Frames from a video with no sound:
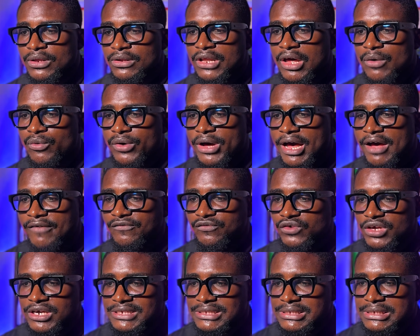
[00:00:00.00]
Now we'll have
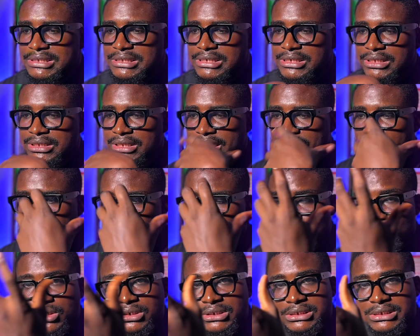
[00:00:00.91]
USDT, they are the
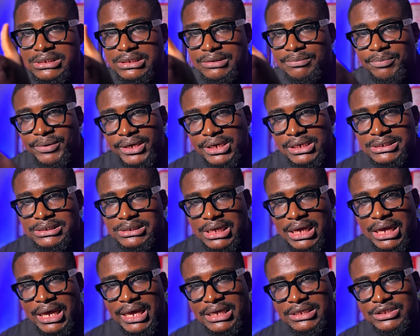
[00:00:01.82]
ones, the pairs
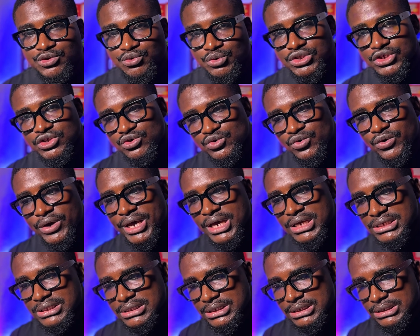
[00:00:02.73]
that end with
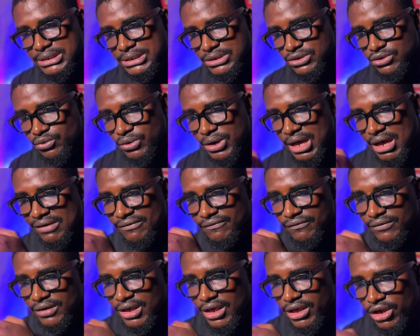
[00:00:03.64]
USDT. So we'll
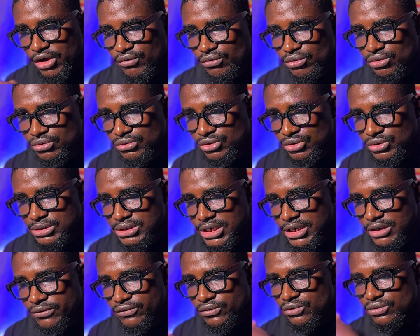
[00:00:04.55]
have
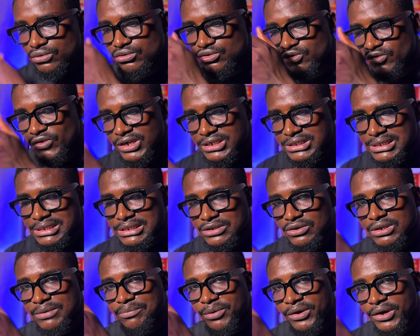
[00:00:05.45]
euro.euro USDT.
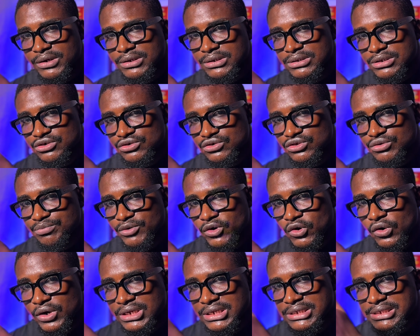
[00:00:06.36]
So the
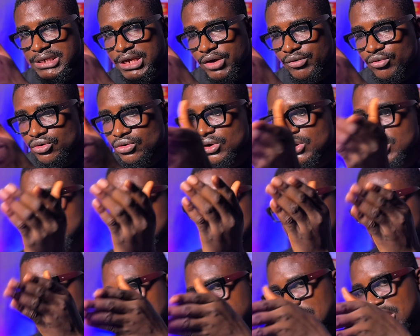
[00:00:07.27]
coin is
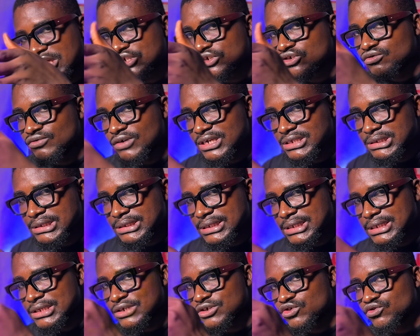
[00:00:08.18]

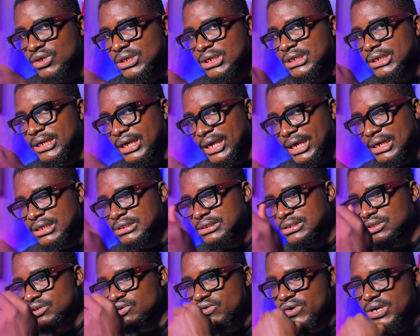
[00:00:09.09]
euro/USDT. It is trading
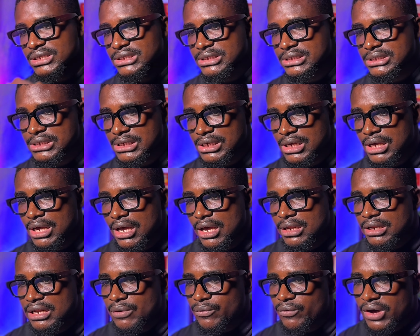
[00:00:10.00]
against USDT.
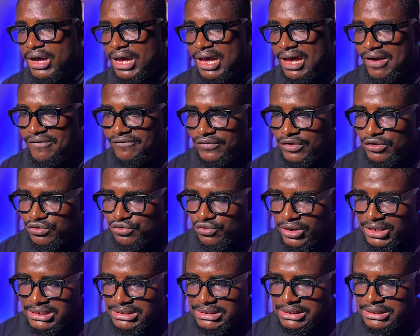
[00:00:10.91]
And we'll have
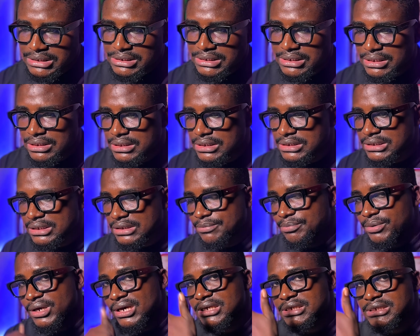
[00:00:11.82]
USDC. These are the
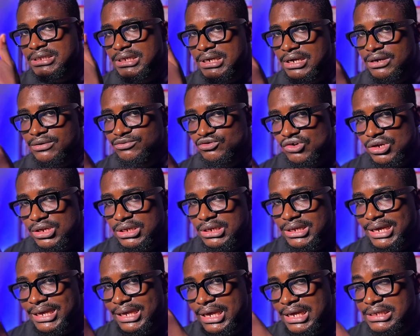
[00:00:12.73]
pairs that are
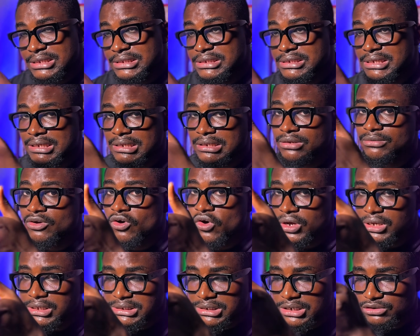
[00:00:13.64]
trading against. These are the
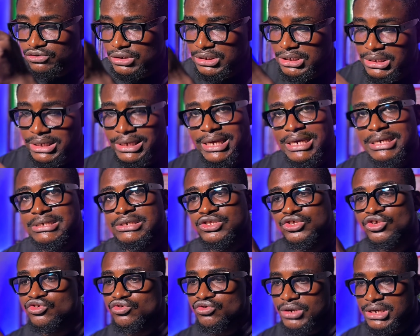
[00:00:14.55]
coins that are trading
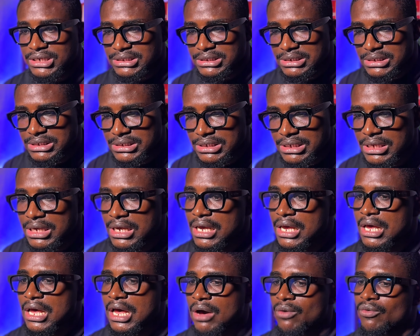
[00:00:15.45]
against USDC.
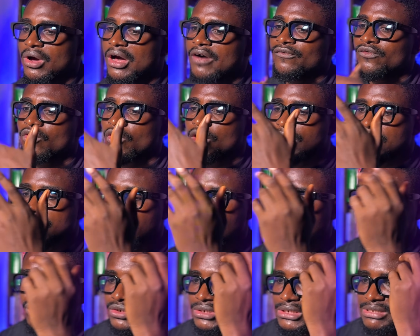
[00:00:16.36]
And we'll have
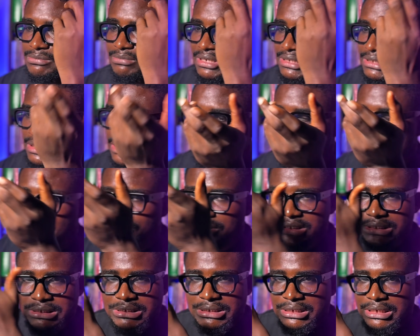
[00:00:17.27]
CoinM, which is basically
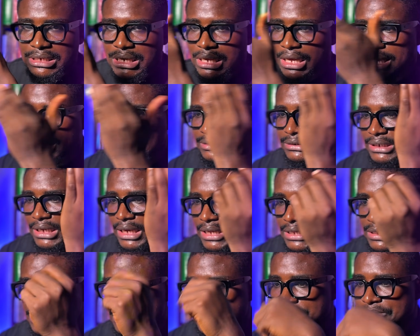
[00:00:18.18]
BTC and
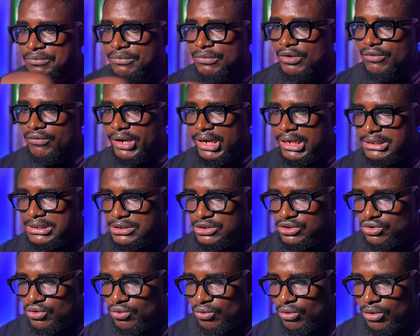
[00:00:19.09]
ETH, right?
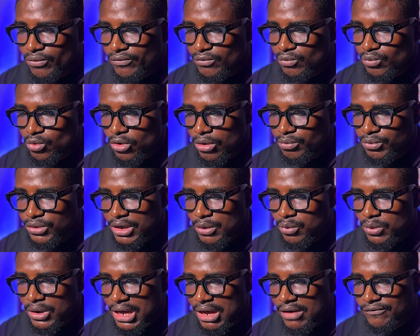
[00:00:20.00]
So we'll come here,
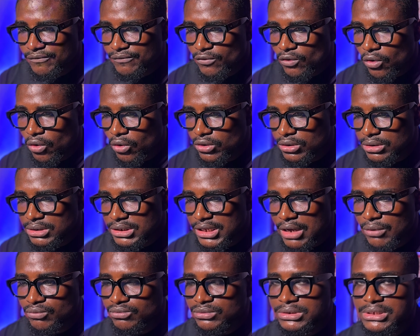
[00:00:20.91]
we'll have all.
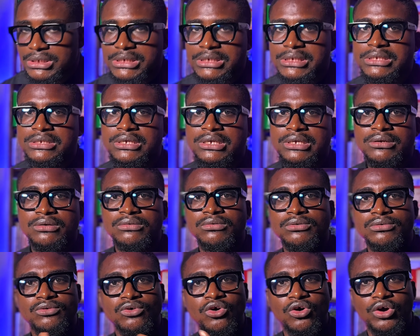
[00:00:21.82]
Now this
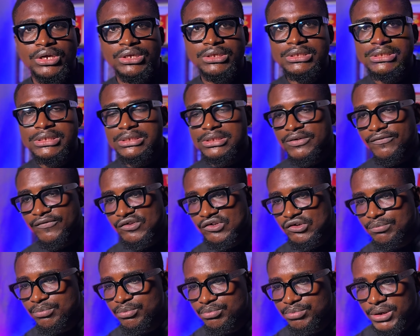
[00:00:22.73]
coins, the
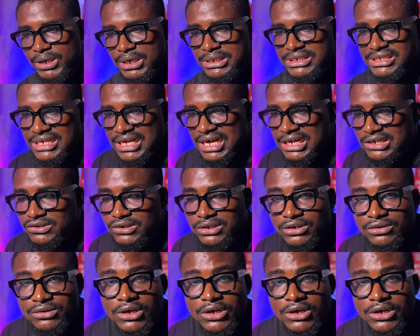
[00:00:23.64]
future pairs are actually